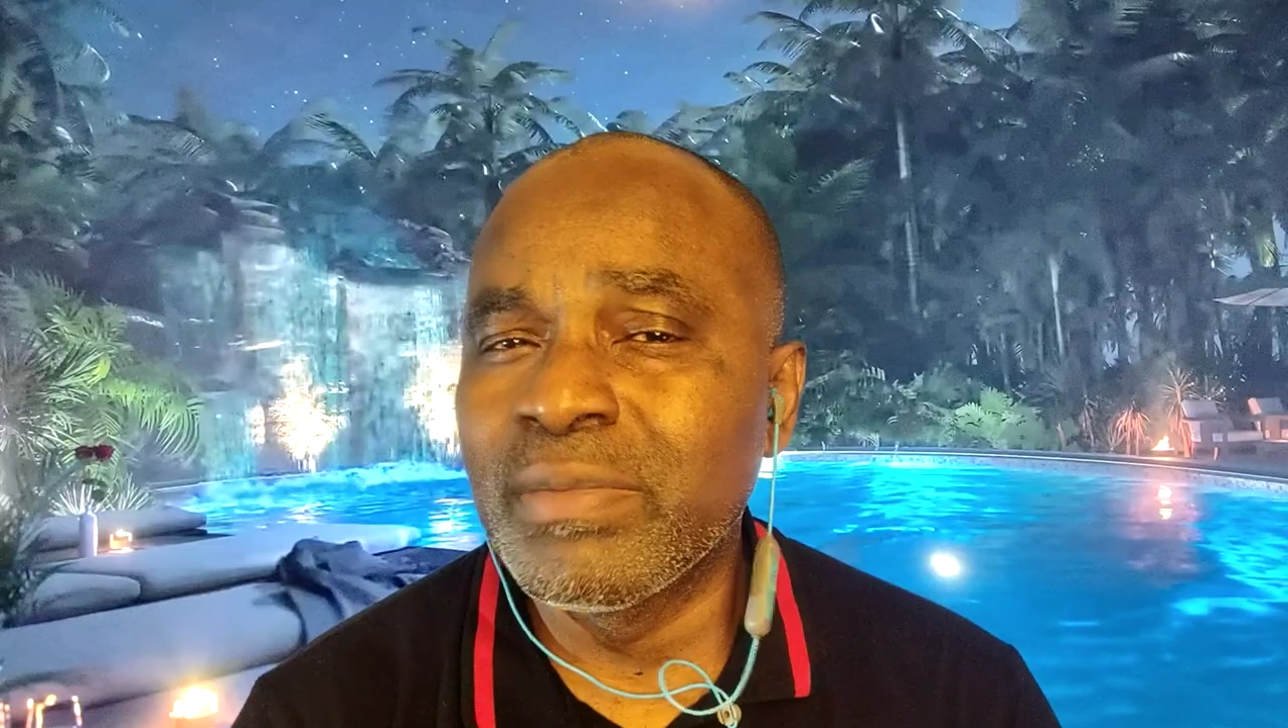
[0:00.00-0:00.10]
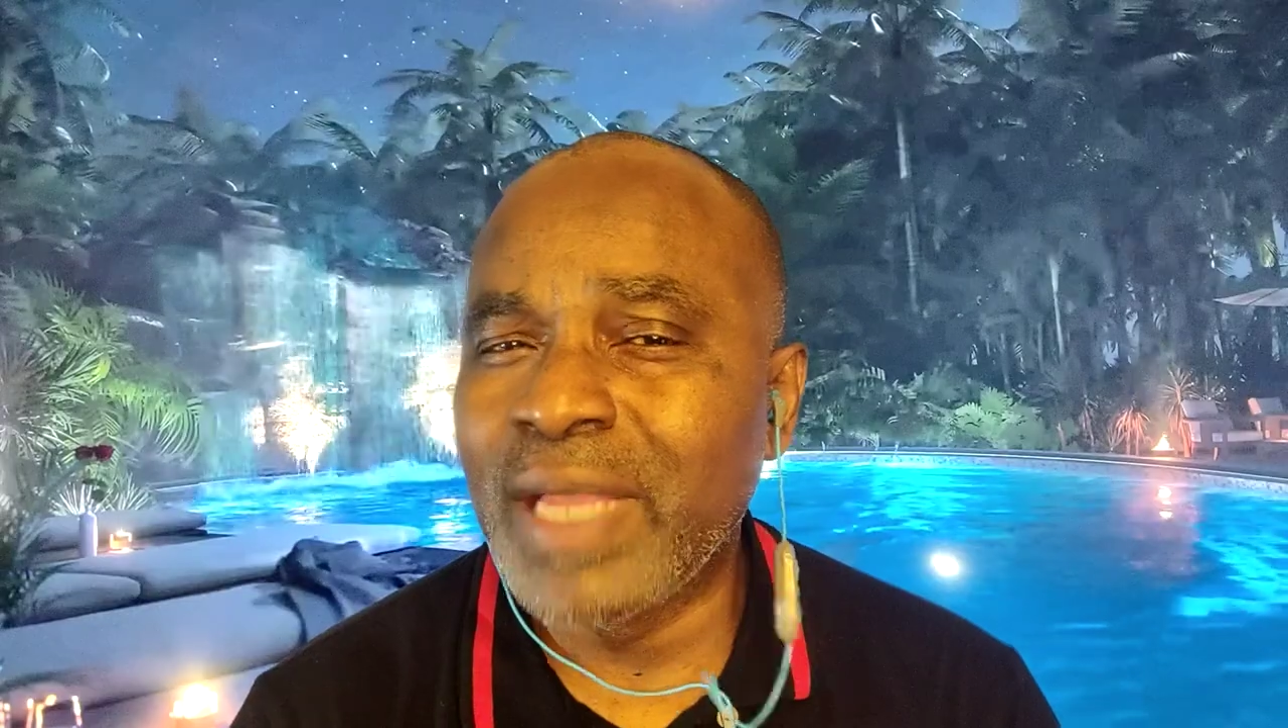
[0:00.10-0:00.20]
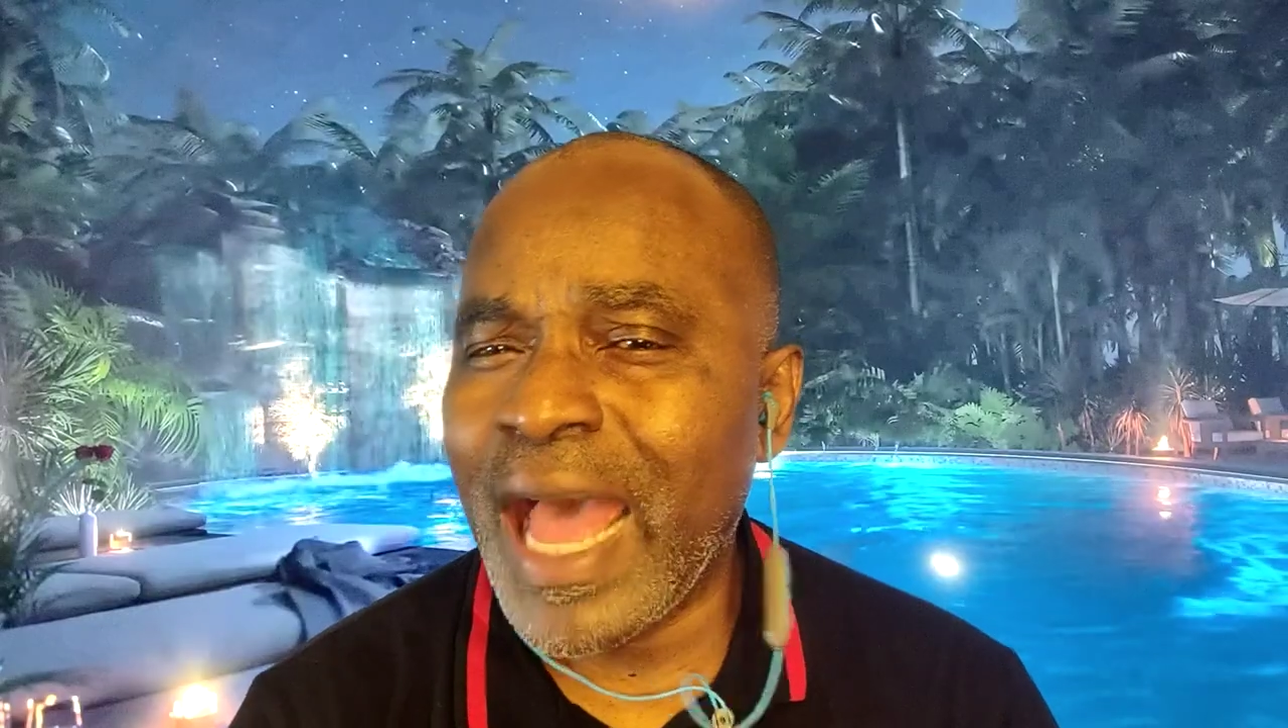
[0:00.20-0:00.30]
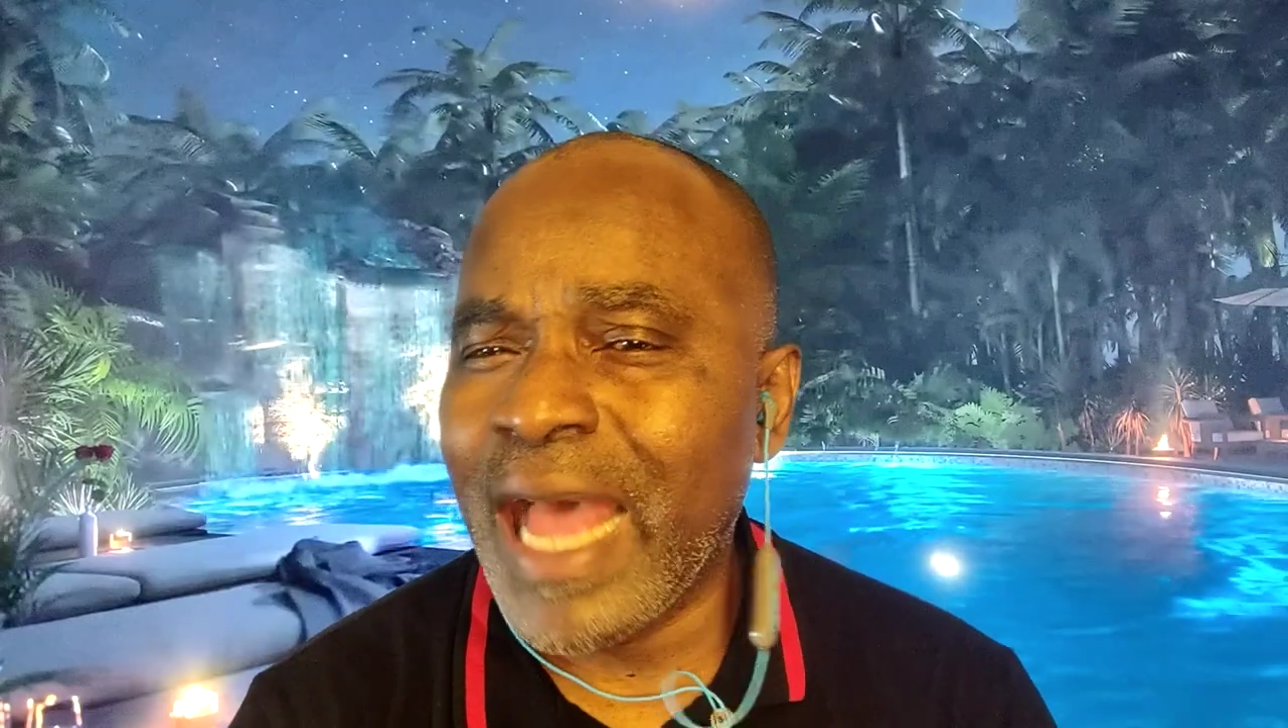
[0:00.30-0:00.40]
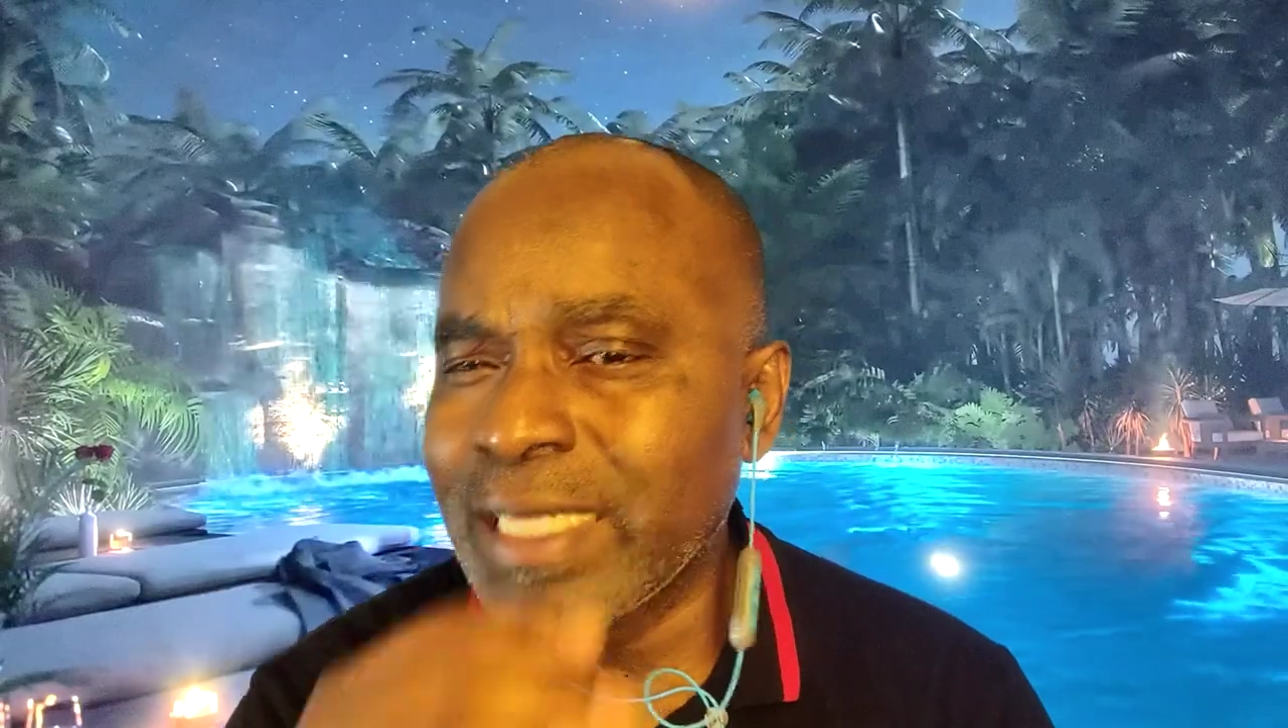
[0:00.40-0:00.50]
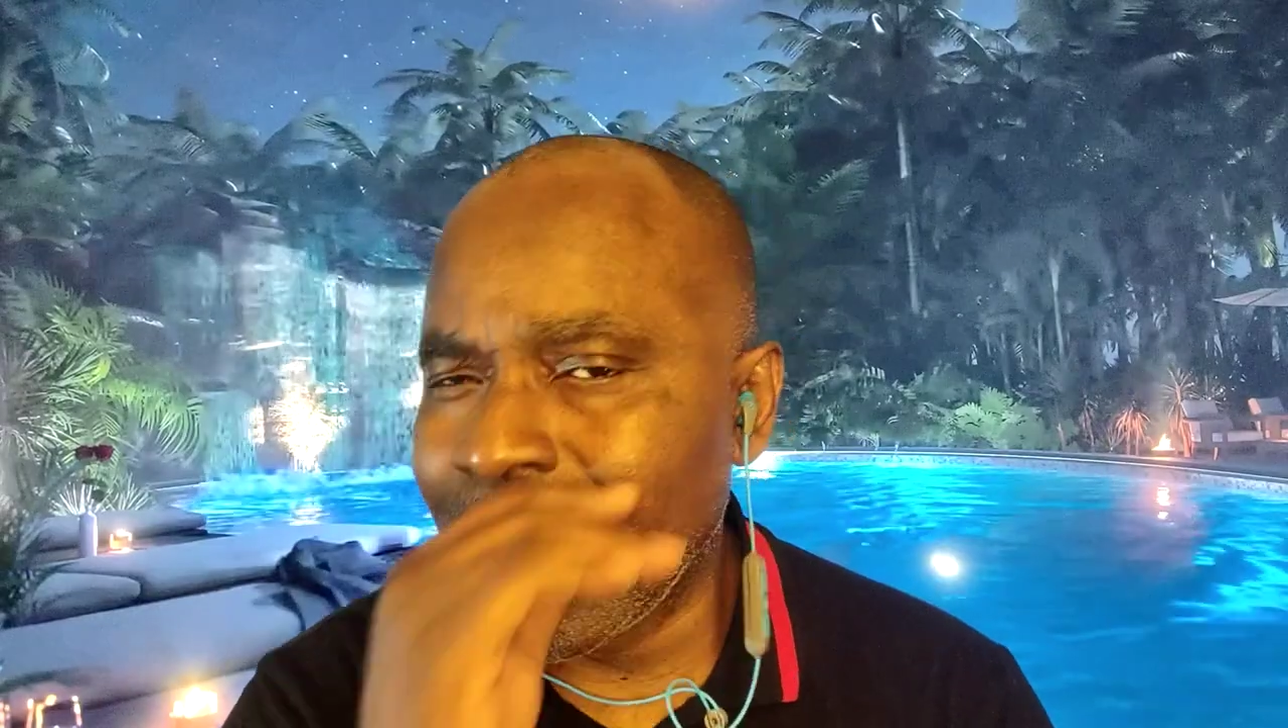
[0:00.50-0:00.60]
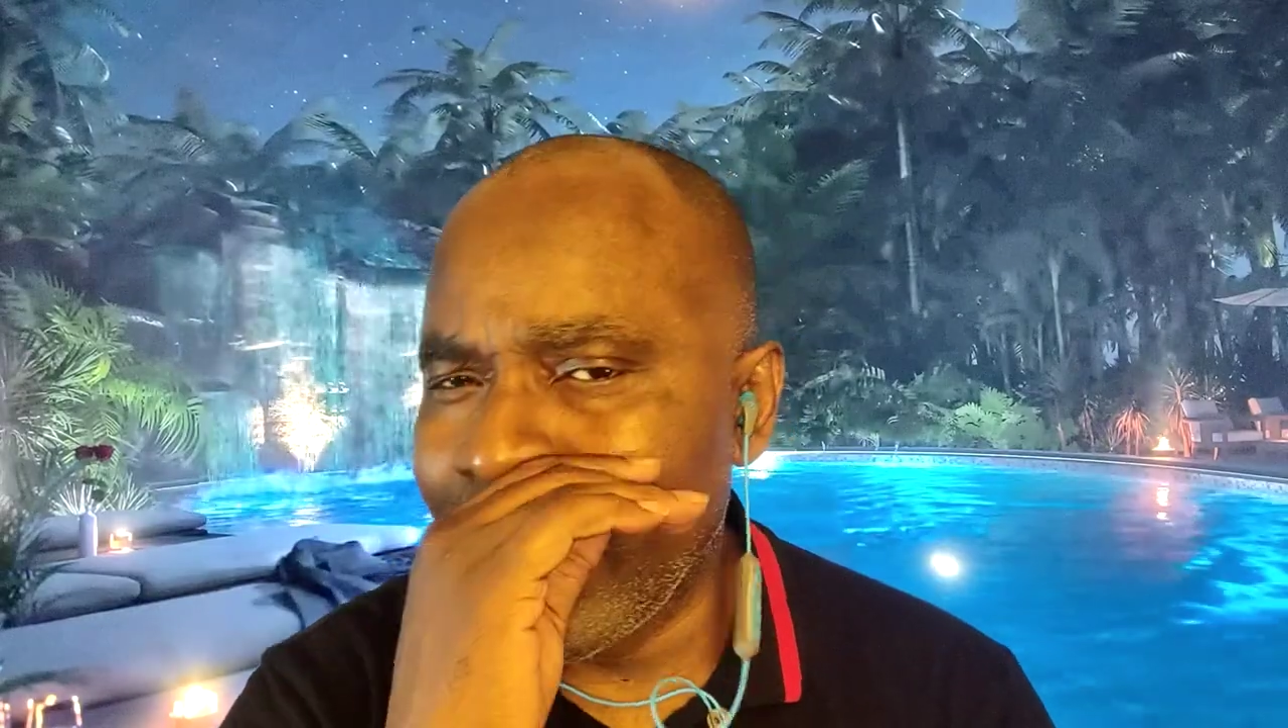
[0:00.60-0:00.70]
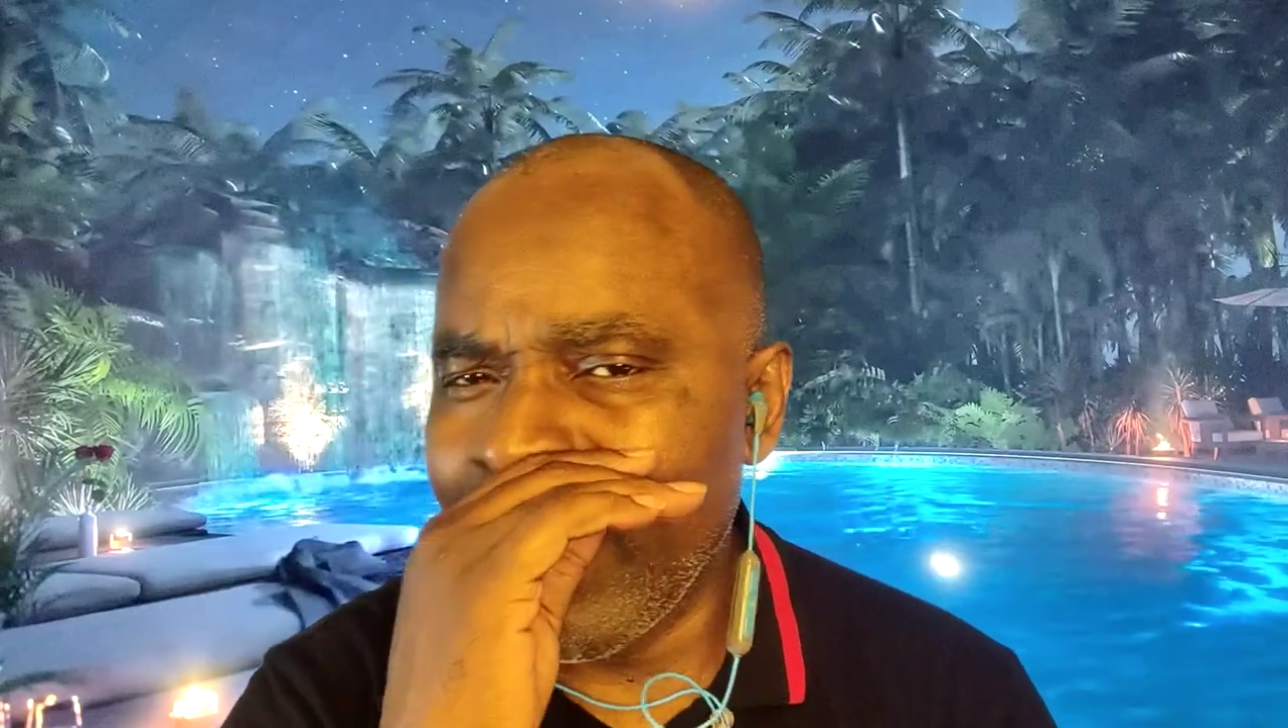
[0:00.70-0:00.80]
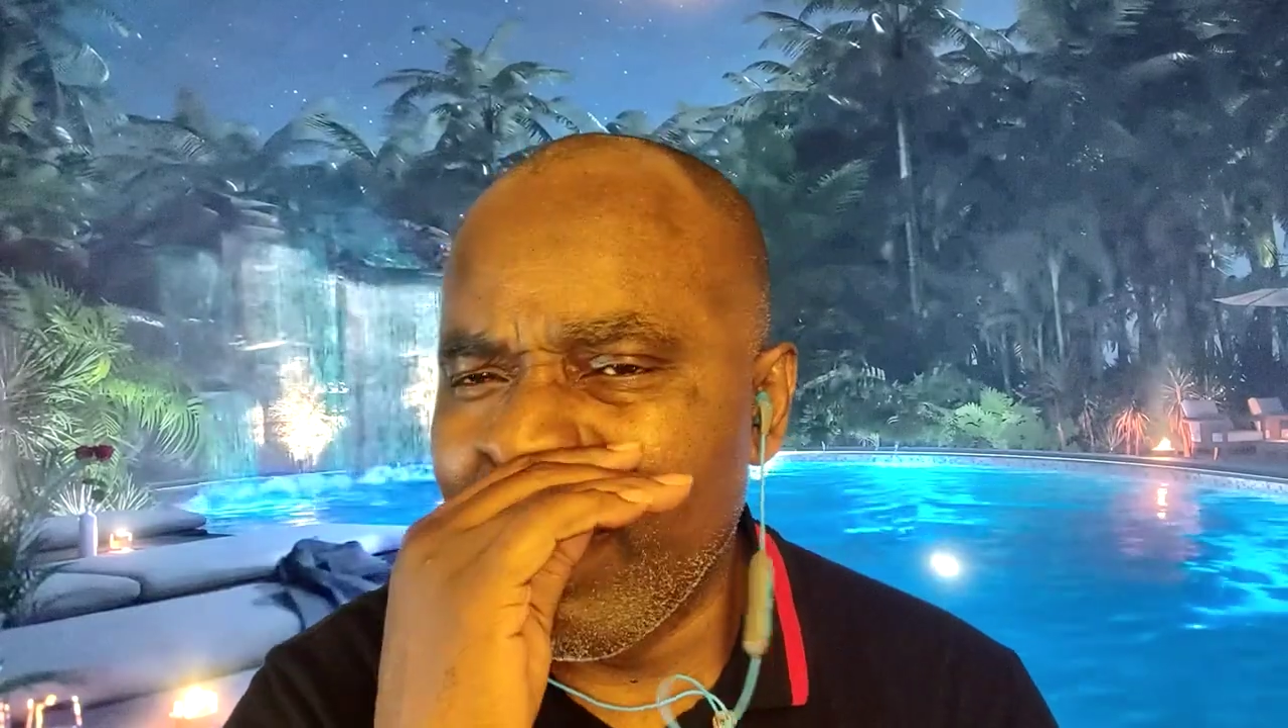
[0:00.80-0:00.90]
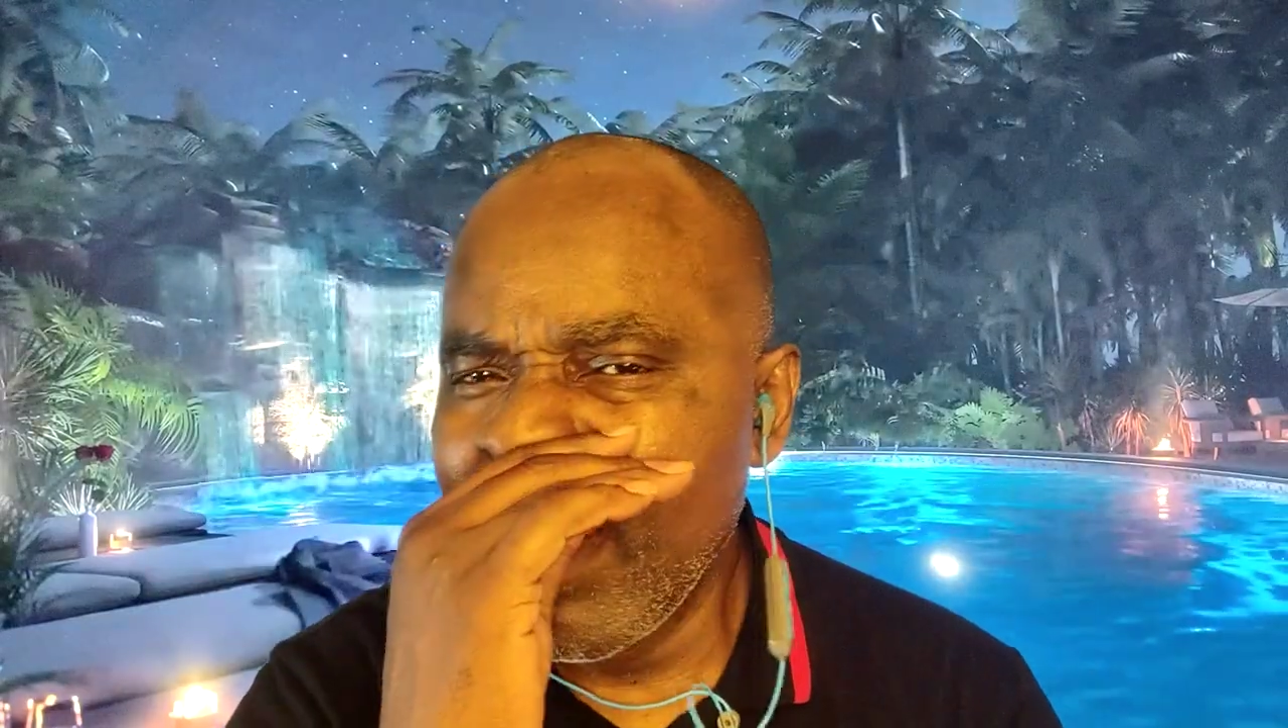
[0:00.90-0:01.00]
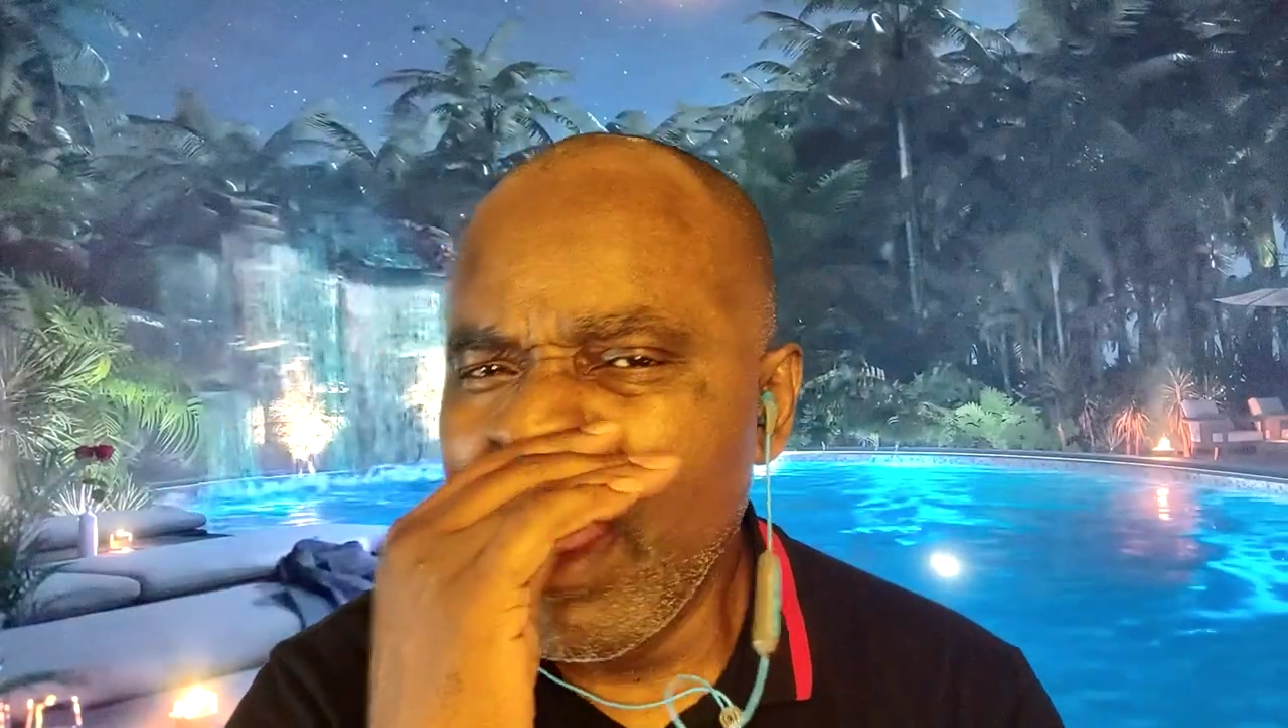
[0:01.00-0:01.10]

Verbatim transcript: guys on there,